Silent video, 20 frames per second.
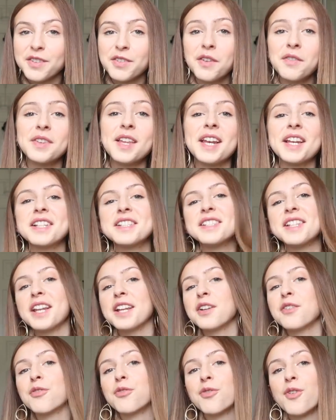If you have that
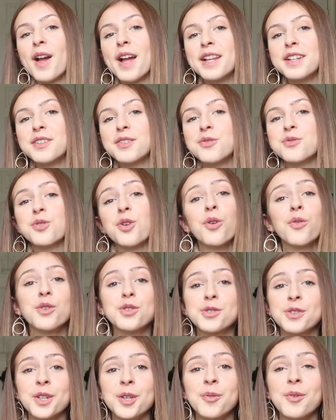aesthetic friend who's
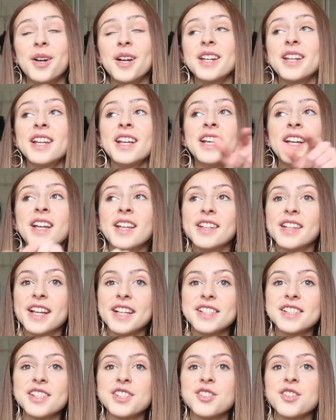over 21,
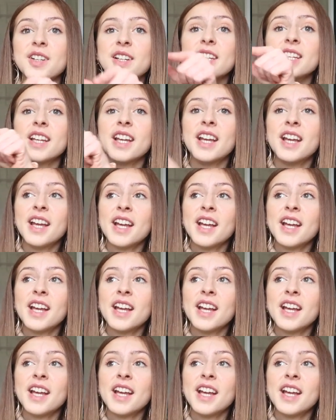likes to drink,